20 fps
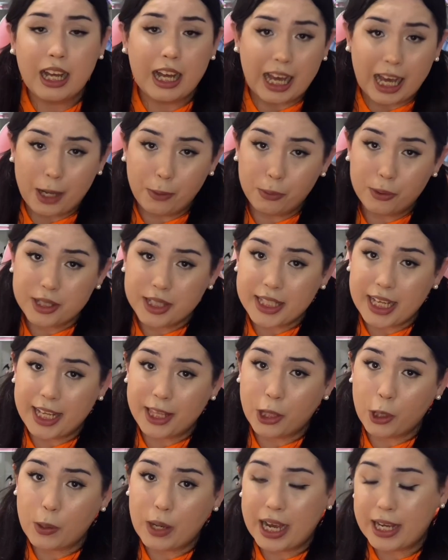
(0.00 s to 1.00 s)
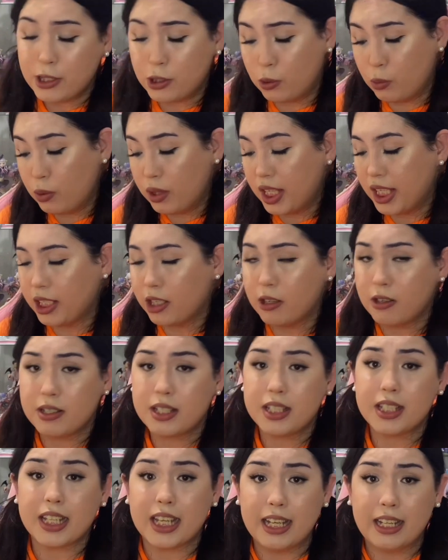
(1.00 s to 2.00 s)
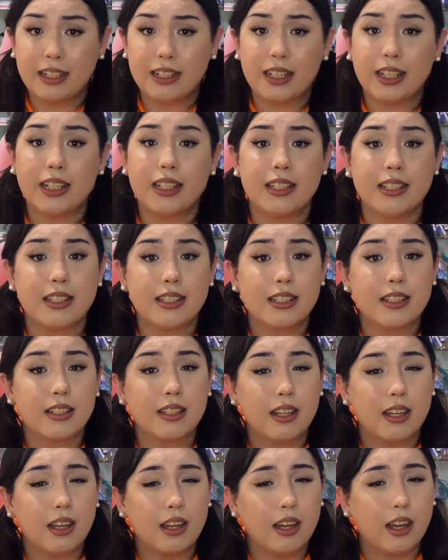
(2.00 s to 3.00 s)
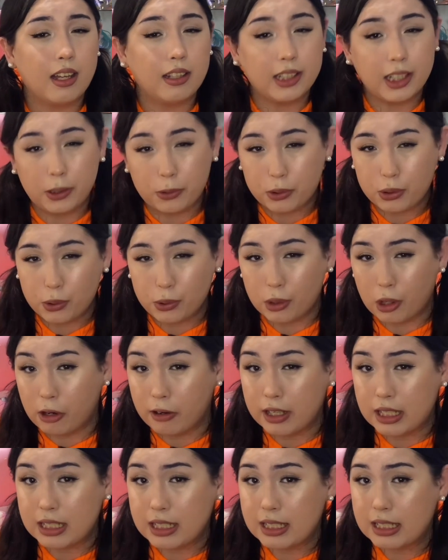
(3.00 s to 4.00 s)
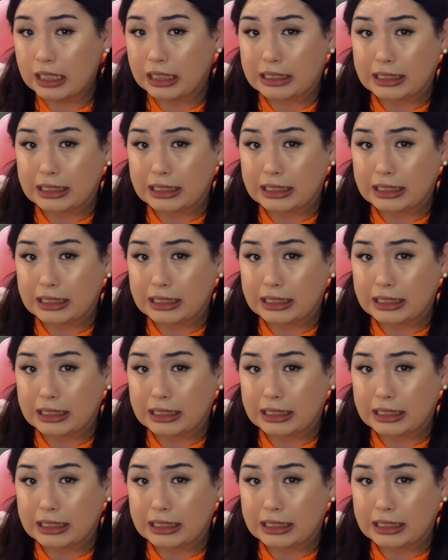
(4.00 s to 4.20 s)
I will say though, I do think her skin is a little too orange.